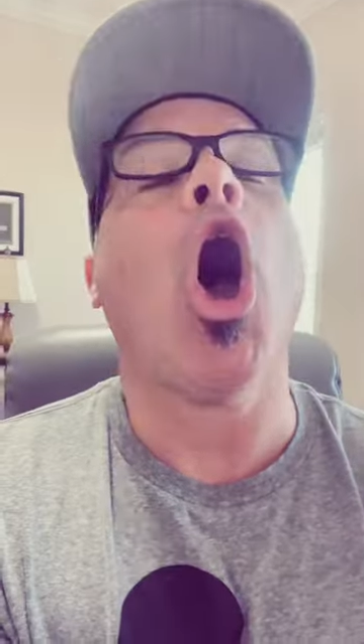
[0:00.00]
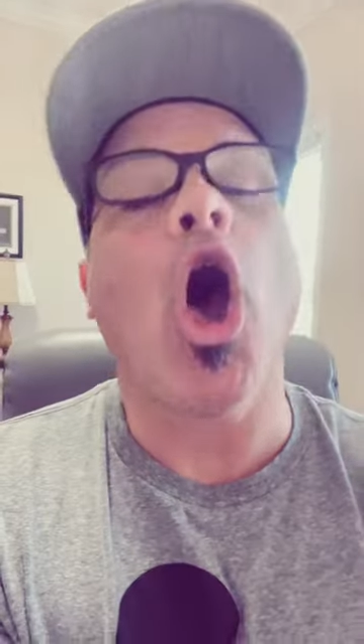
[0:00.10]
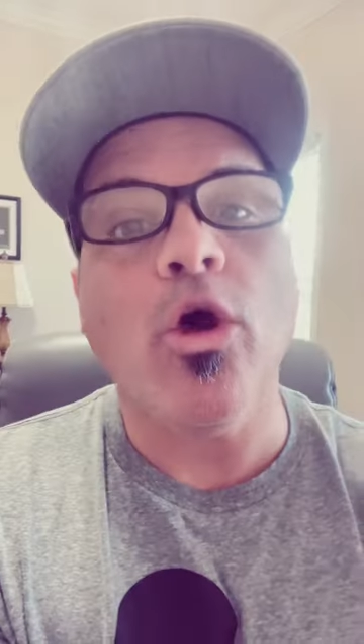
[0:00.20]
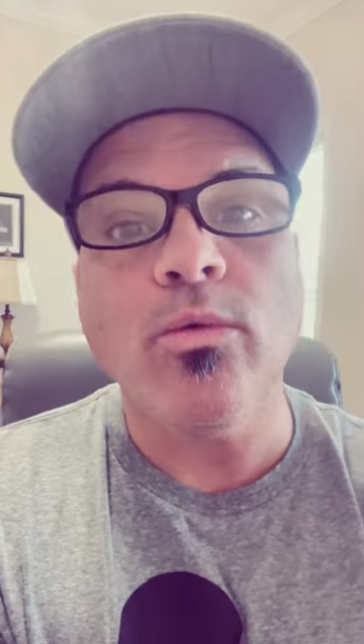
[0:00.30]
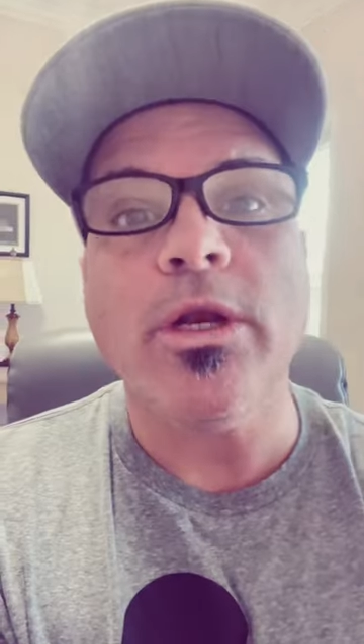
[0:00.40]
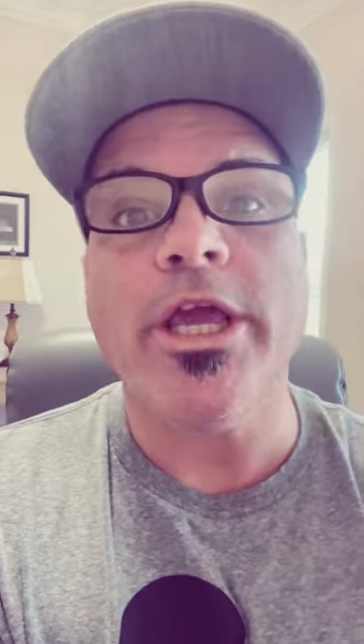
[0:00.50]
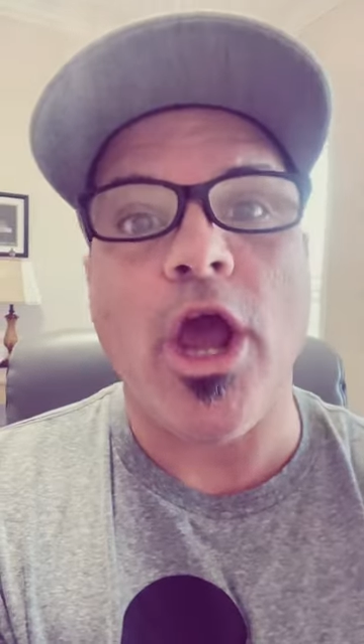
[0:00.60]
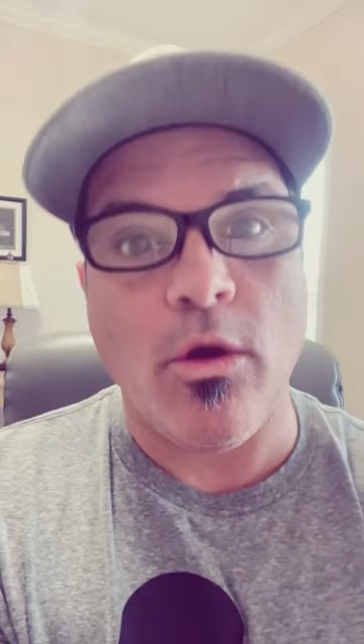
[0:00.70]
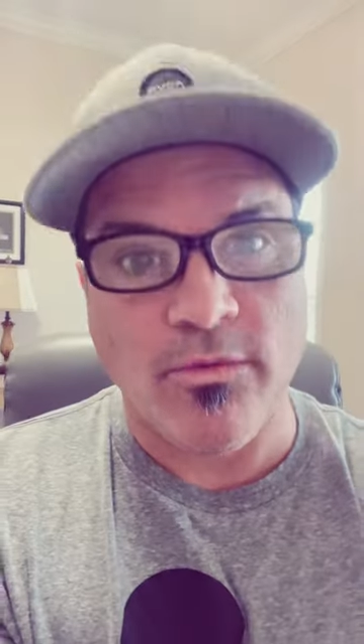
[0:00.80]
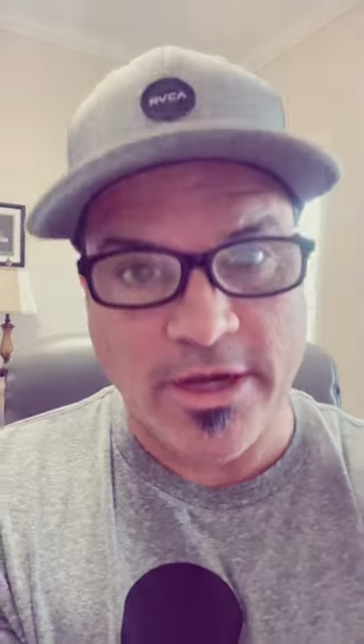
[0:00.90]
Only
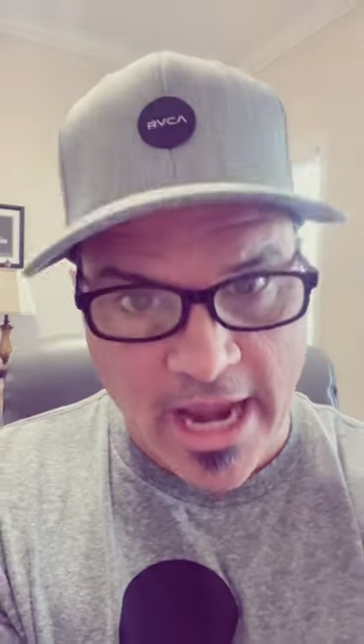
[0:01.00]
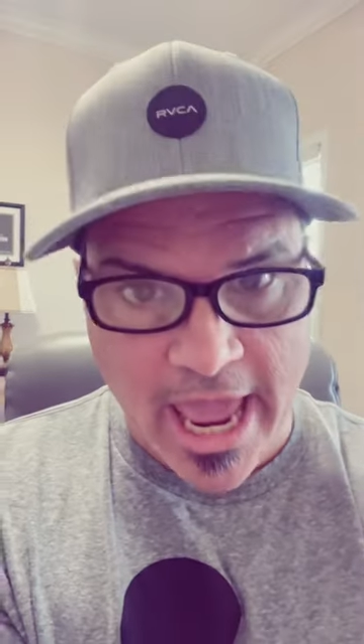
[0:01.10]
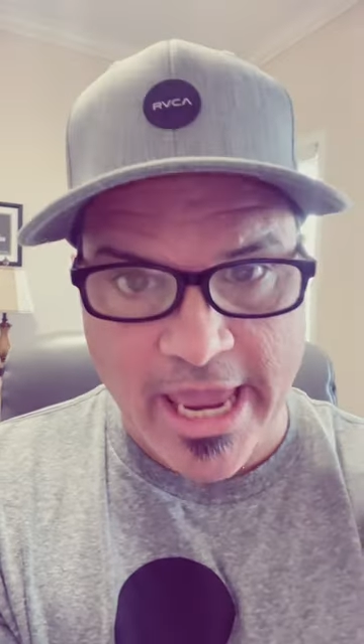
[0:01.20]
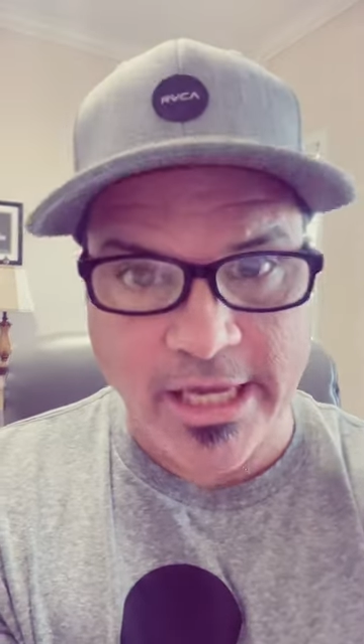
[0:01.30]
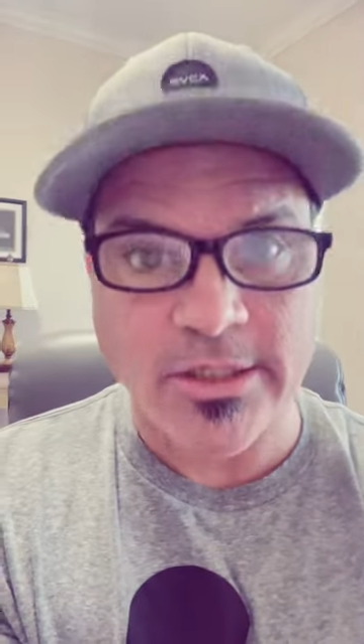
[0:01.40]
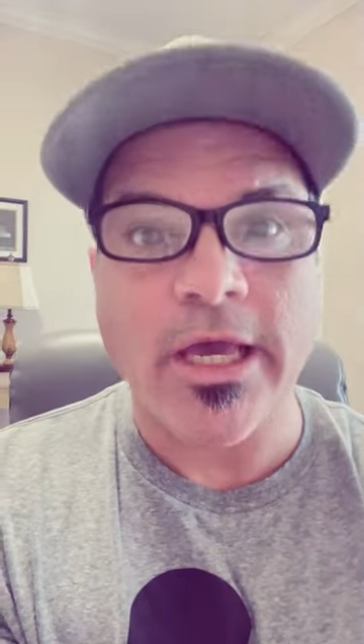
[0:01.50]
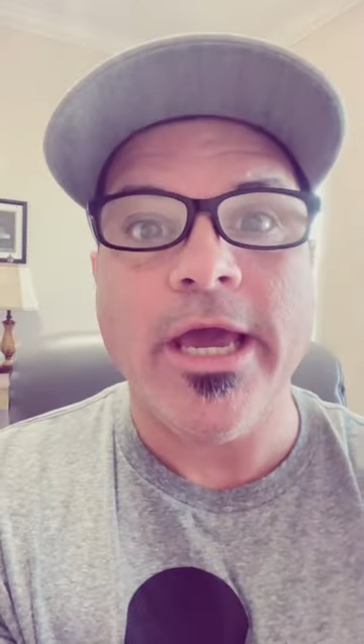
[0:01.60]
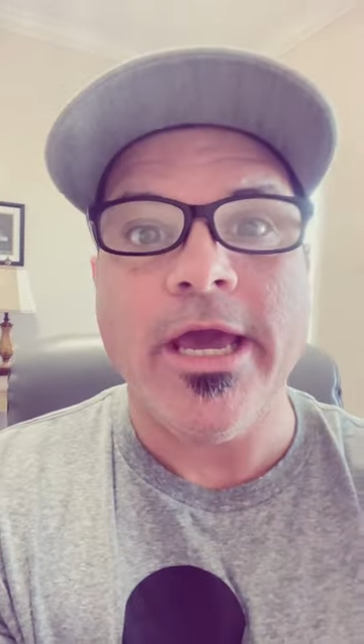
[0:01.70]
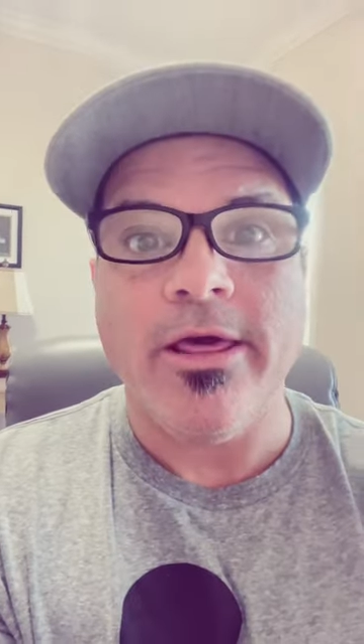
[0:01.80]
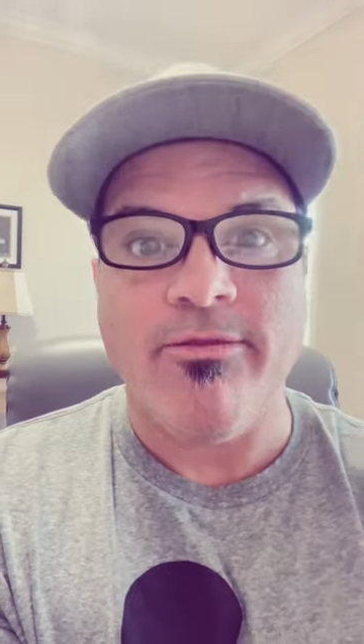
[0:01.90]
on the days
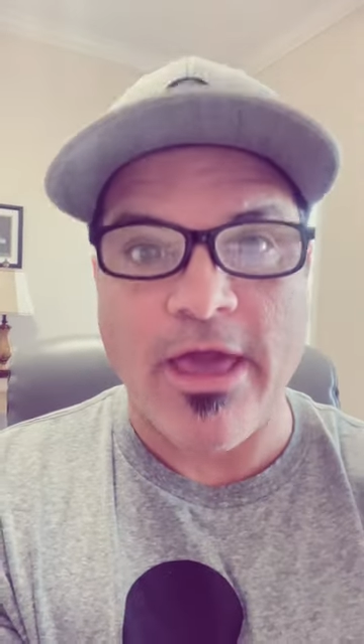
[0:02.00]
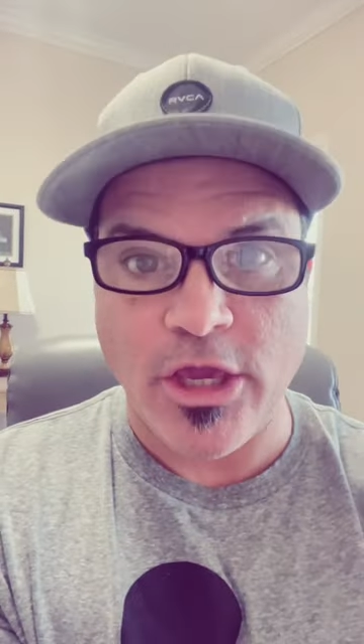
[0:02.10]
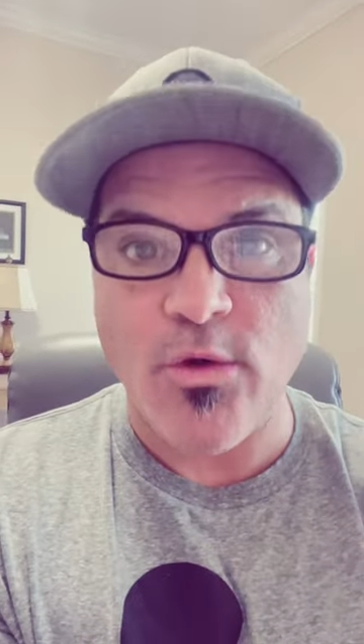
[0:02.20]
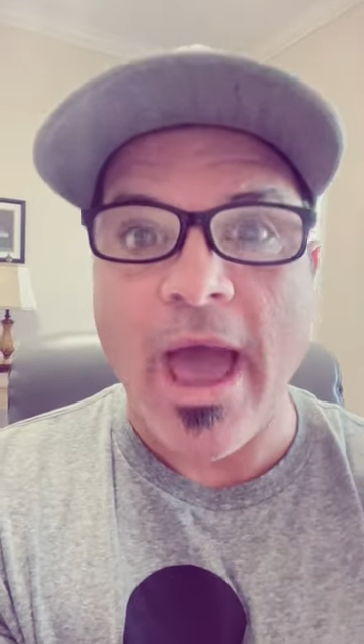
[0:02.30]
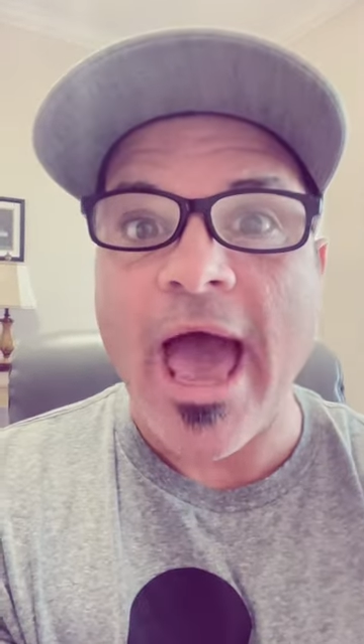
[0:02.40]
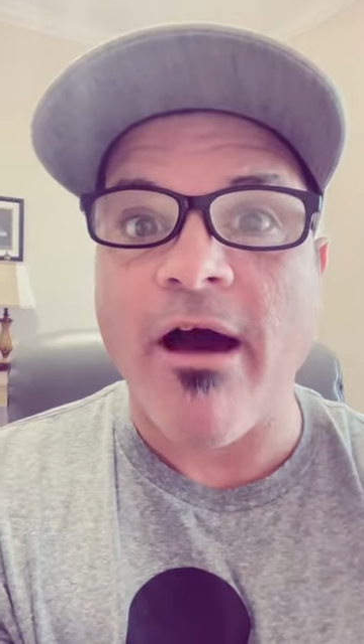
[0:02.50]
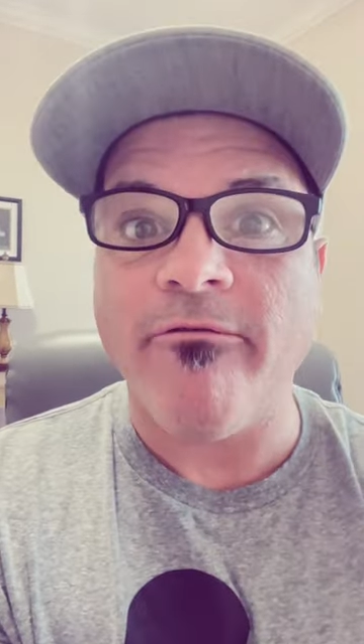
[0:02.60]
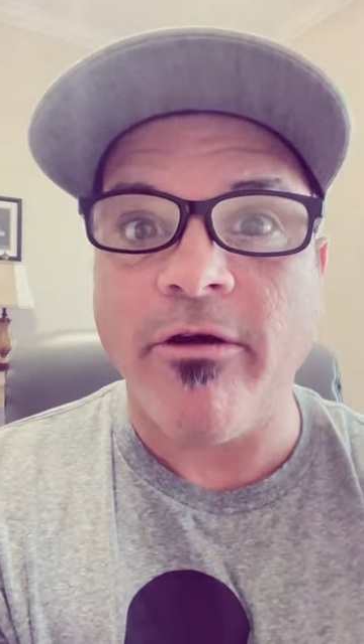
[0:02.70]
that you have